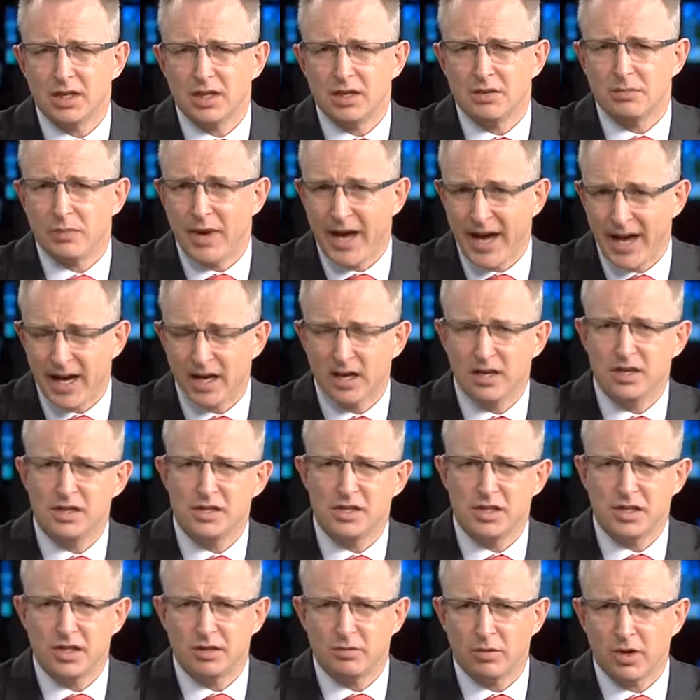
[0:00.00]
package
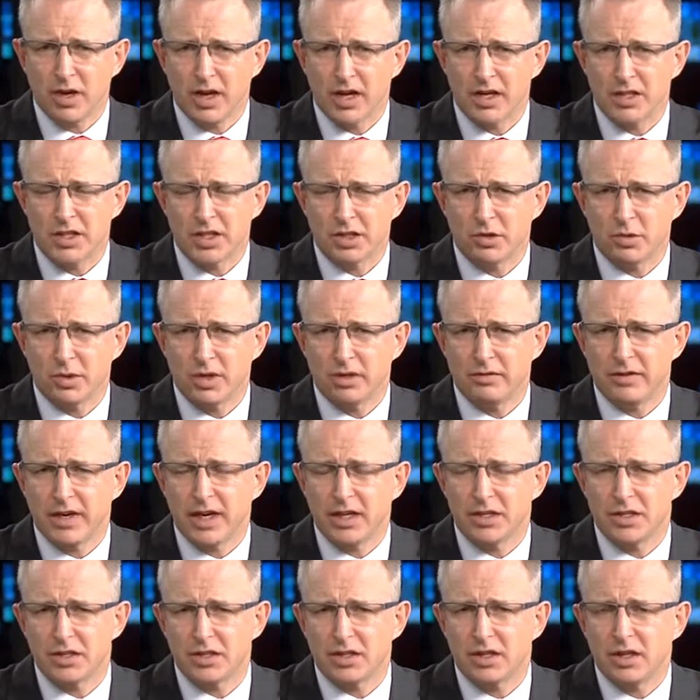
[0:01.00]
in relation to
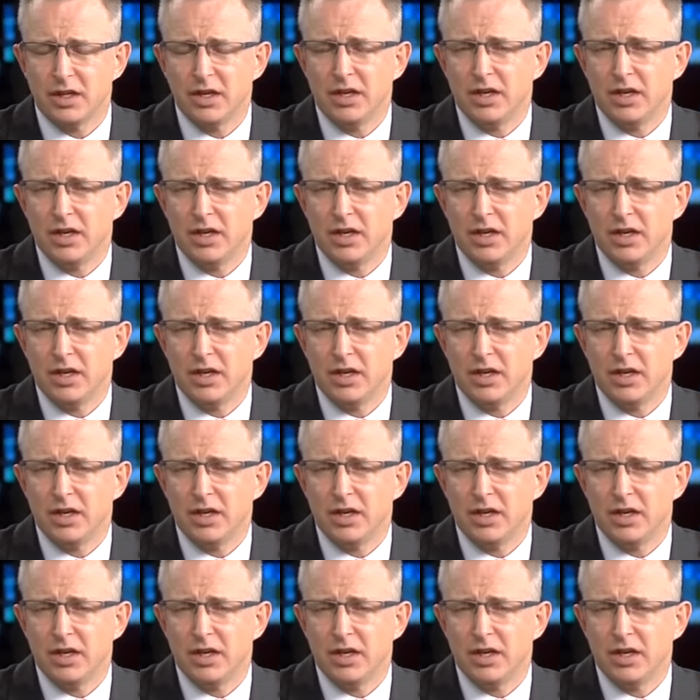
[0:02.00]
innovation.